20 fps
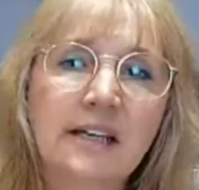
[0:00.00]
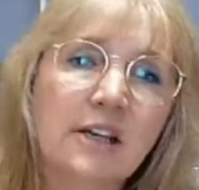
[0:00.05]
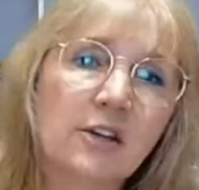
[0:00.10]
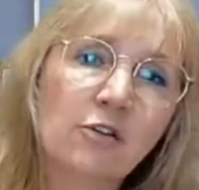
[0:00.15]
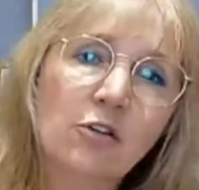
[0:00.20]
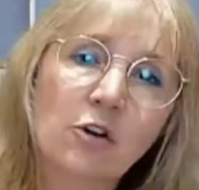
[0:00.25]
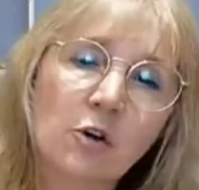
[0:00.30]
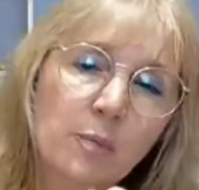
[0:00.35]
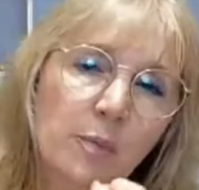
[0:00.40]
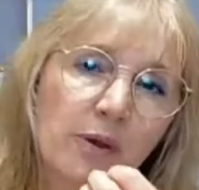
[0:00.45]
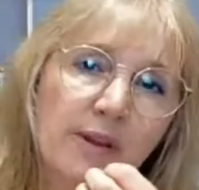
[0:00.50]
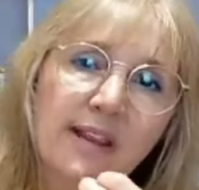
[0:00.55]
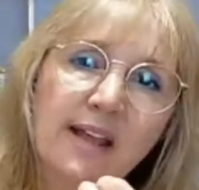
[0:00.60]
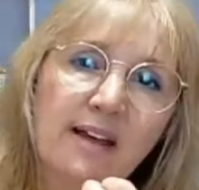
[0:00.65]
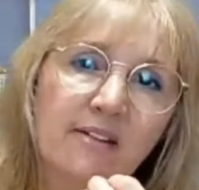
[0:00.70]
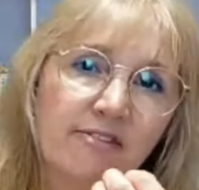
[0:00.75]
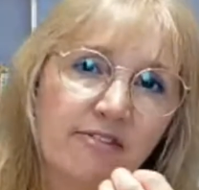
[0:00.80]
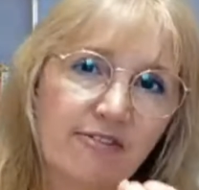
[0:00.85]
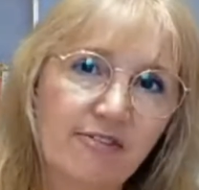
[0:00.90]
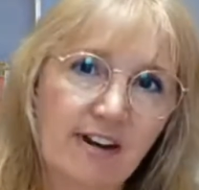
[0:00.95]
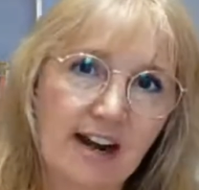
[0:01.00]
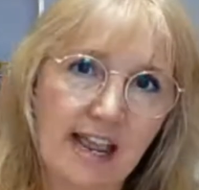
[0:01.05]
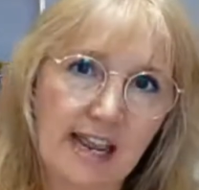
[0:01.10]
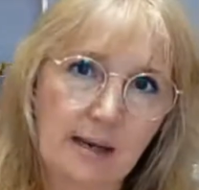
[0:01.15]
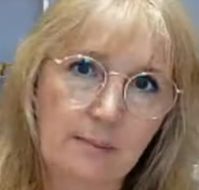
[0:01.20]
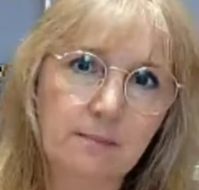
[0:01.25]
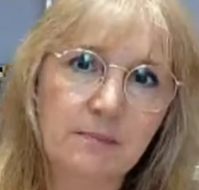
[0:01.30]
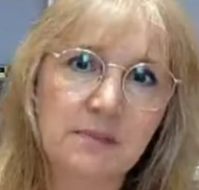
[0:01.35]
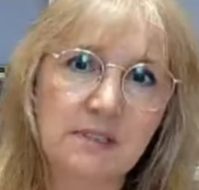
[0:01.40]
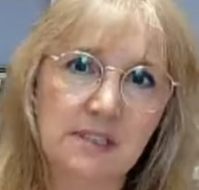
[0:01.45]
You've got to put that
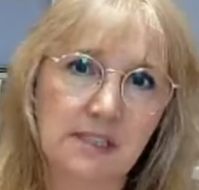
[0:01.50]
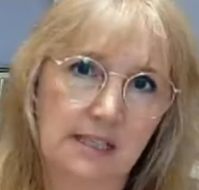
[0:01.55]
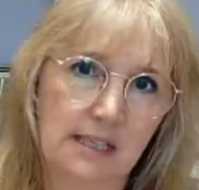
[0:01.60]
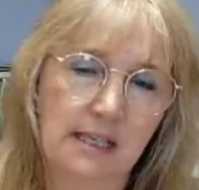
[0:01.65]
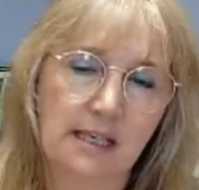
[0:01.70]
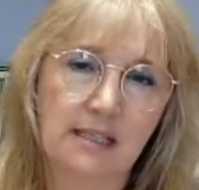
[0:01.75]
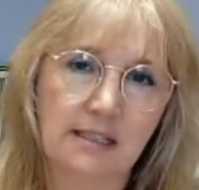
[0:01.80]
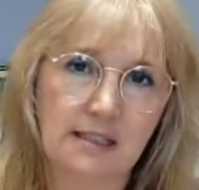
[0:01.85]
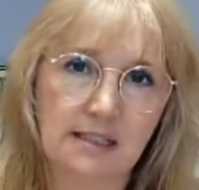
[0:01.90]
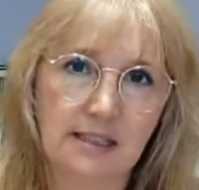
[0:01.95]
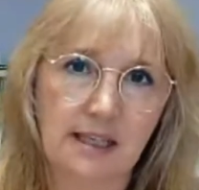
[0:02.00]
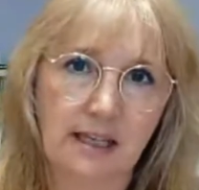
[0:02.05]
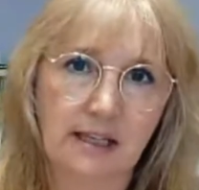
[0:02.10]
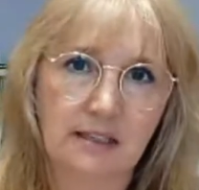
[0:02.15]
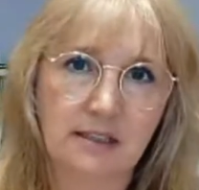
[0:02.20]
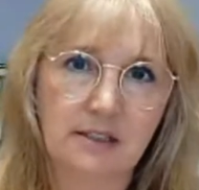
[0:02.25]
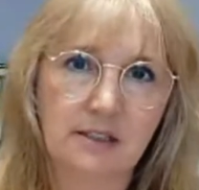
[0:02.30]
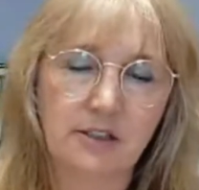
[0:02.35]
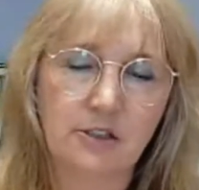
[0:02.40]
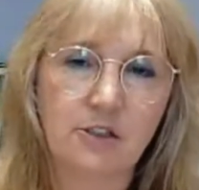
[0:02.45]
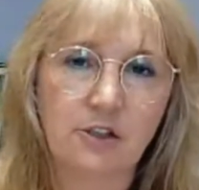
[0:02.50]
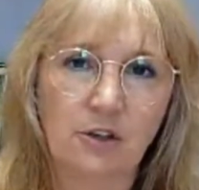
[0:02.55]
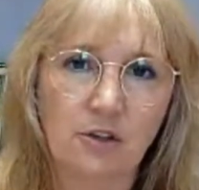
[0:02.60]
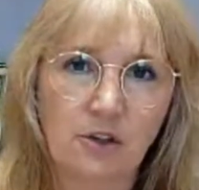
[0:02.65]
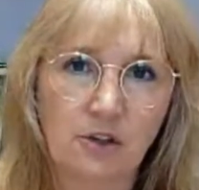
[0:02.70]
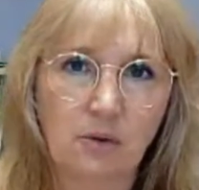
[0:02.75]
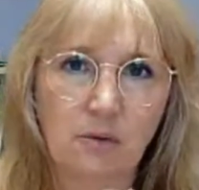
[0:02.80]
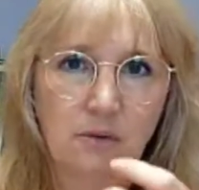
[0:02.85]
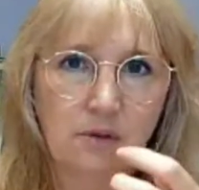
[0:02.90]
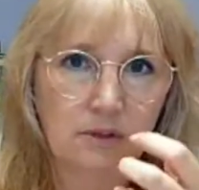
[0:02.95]
flame to the incense. So
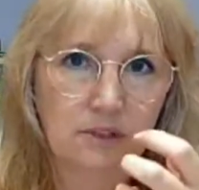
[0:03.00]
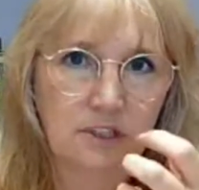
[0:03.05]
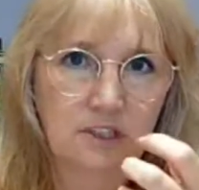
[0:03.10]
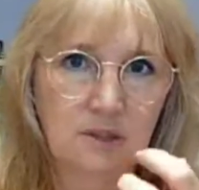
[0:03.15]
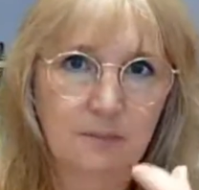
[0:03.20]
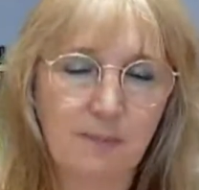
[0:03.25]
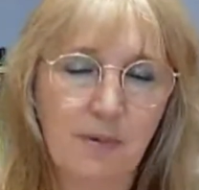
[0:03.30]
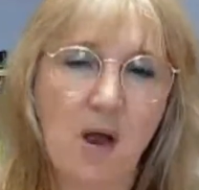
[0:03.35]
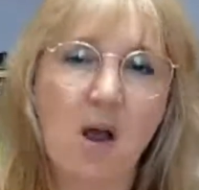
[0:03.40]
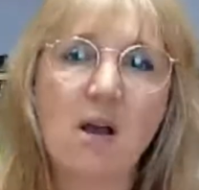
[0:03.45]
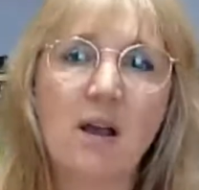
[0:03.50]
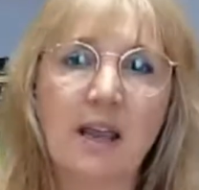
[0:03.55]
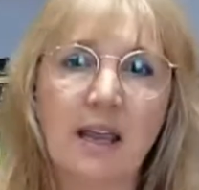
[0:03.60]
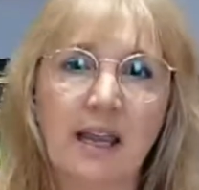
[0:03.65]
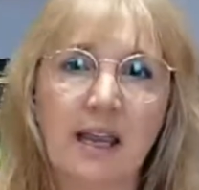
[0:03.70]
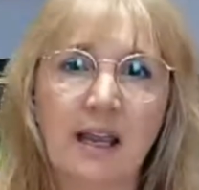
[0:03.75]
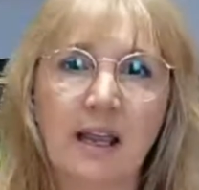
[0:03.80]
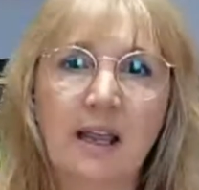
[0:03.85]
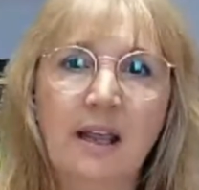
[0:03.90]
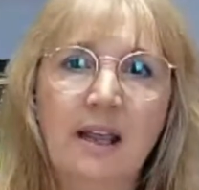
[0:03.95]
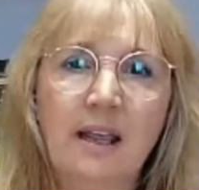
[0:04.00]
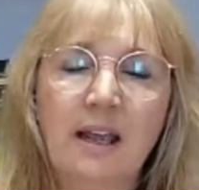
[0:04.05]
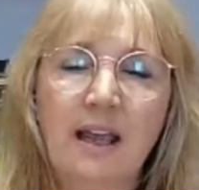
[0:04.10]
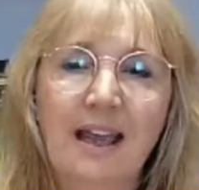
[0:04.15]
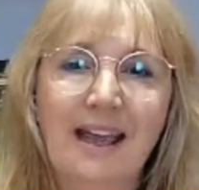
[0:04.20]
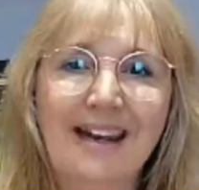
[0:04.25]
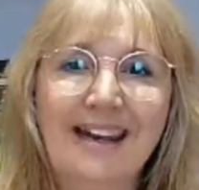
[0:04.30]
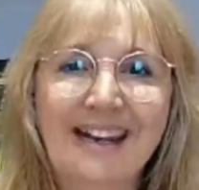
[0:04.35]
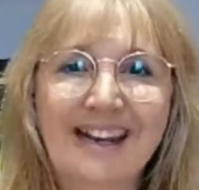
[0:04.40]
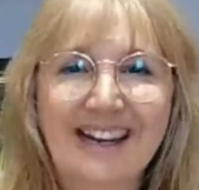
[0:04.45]
you are sparking
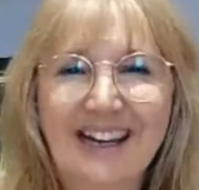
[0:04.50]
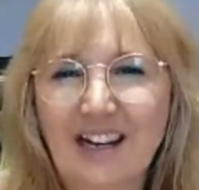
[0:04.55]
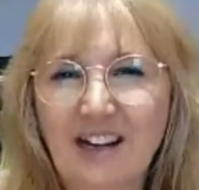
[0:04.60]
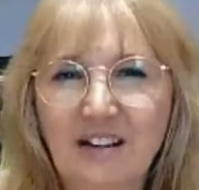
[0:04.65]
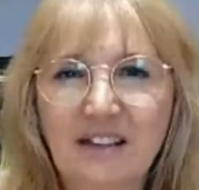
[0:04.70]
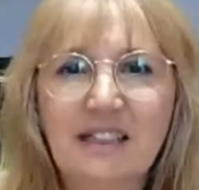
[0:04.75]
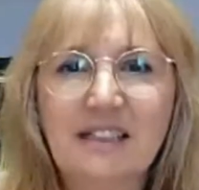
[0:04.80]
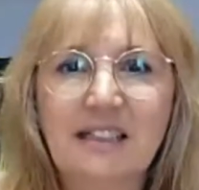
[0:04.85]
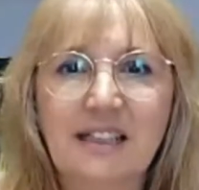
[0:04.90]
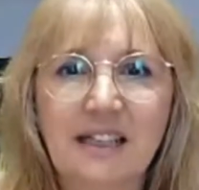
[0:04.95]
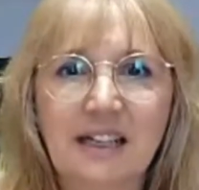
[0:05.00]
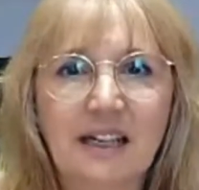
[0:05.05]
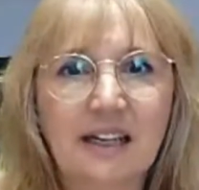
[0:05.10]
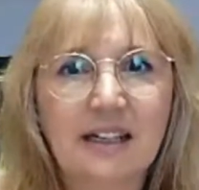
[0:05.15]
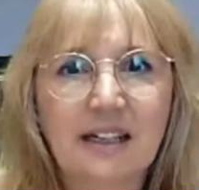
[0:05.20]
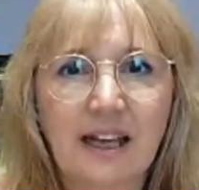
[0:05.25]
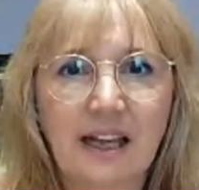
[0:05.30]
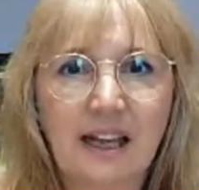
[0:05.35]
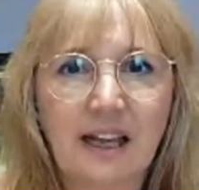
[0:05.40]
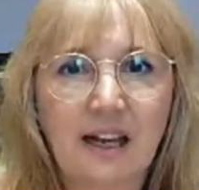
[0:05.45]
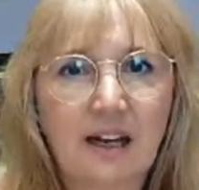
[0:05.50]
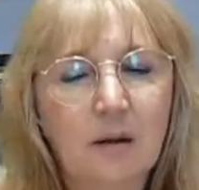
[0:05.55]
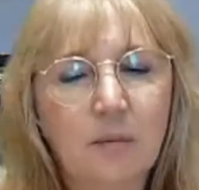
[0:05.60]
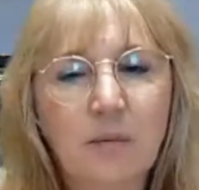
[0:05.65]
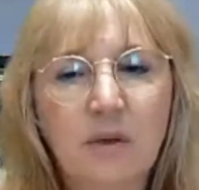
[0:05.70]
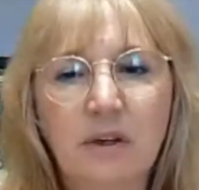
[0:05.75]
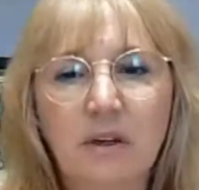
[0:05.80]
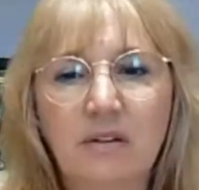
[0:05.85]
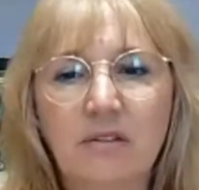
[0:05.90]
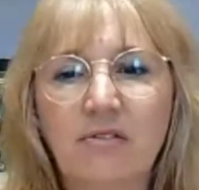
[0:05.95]
and igniting that
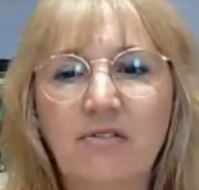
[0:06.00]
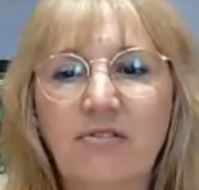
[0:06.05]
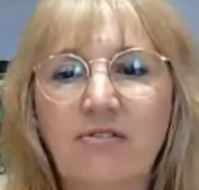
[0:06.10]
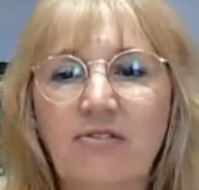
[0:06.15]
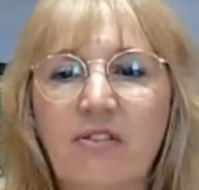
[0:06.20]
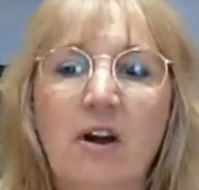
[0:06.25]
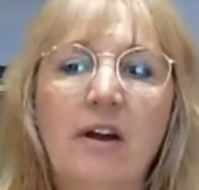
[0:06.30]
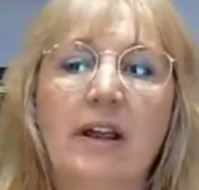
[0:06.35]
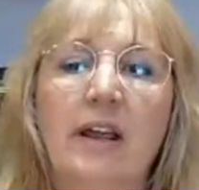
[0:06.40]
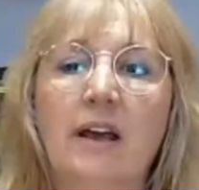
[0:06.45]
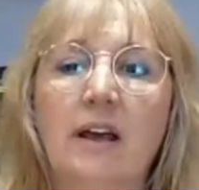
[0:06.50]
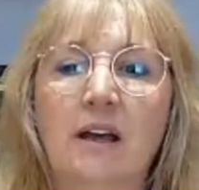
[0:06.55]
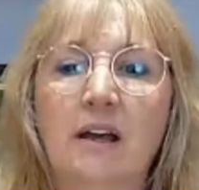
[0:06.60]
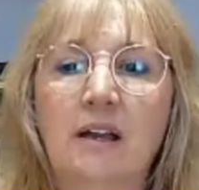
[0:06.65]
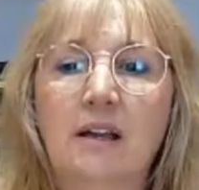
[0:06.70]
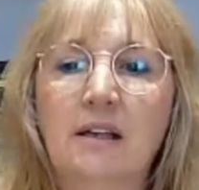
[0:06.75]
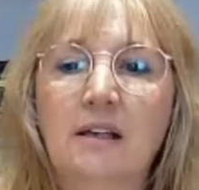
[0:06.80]
element of fire.